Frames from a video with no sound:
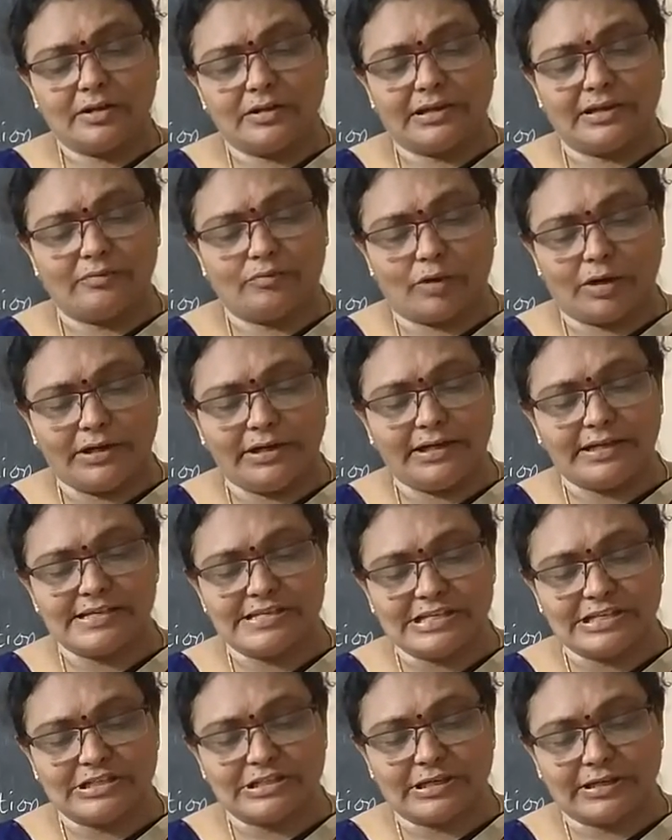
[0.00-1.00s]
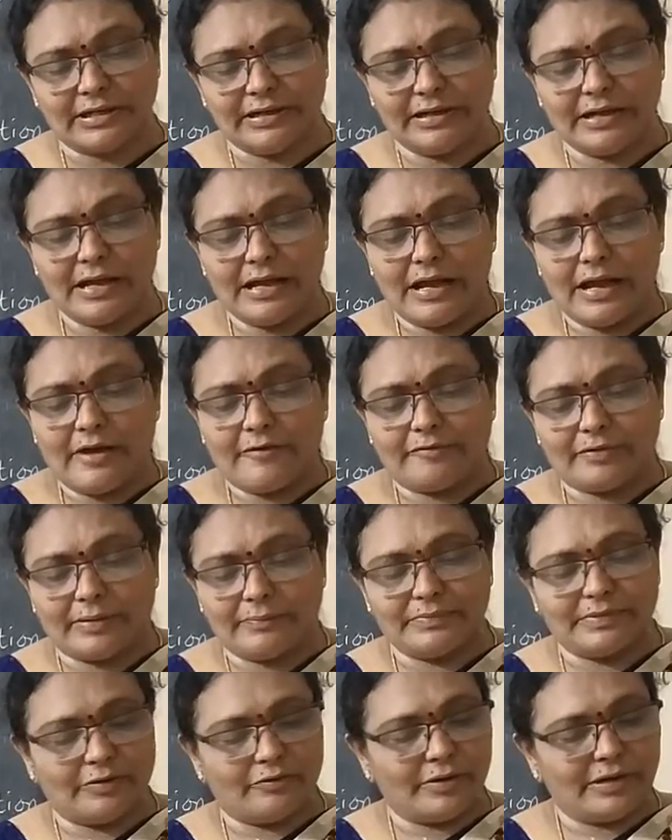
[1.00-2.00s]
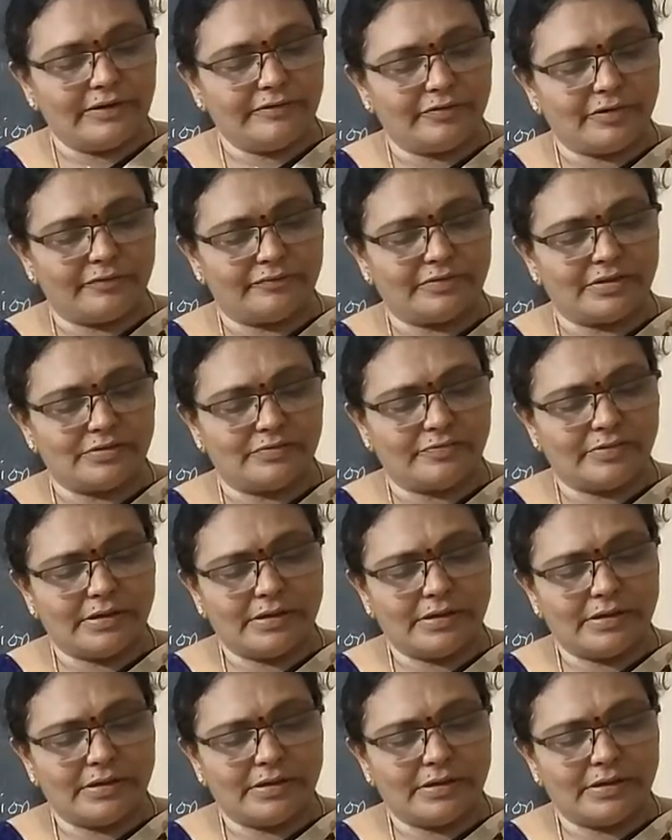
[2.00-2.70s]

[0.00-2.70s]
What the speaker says: Then what did he see, children? From the wife of